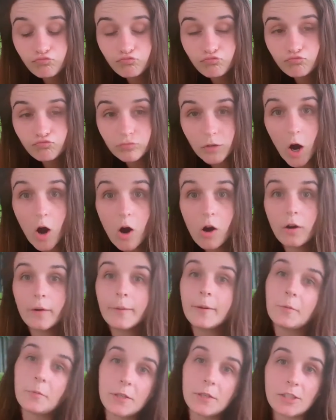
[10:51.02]
I
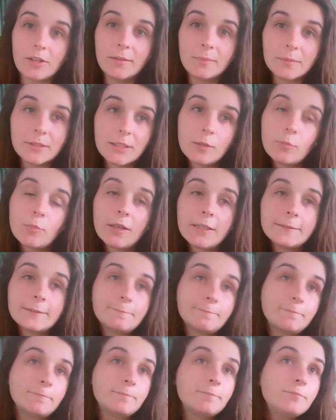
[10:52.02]
remember one time someone
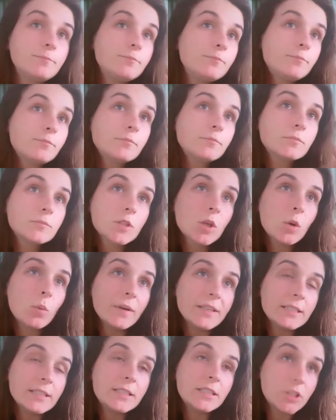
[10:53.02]

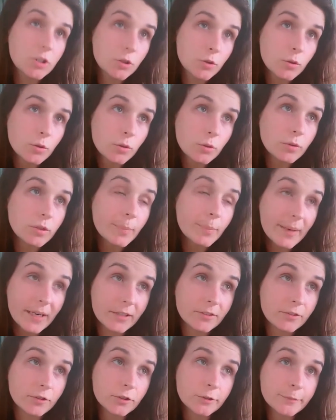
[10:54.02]
went to the
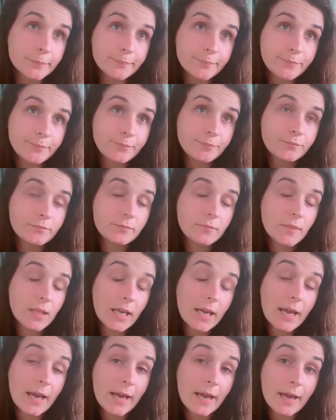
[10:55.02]
bathroom
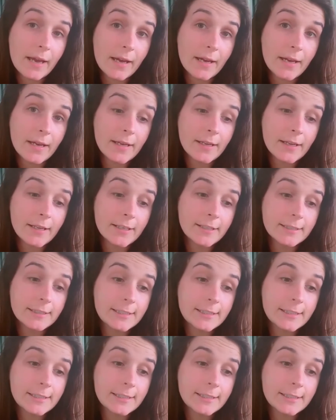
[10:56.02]
and